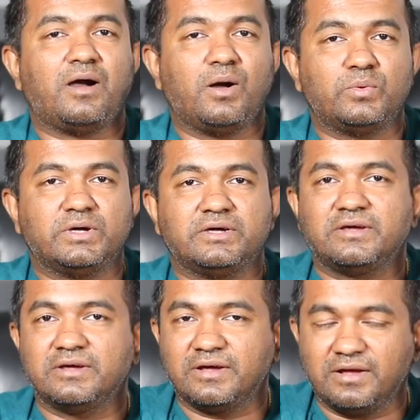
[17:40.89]
our
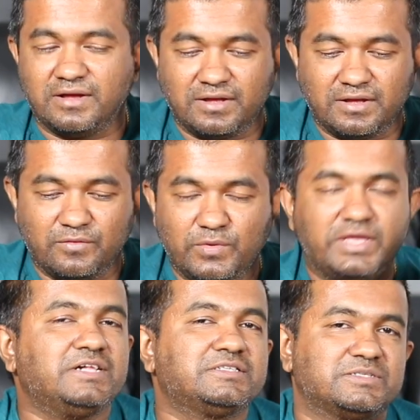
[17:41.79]

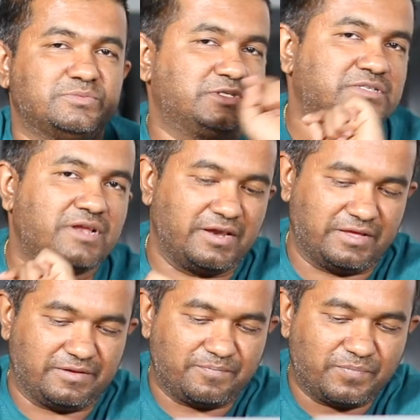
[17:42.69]
vehicle service is running.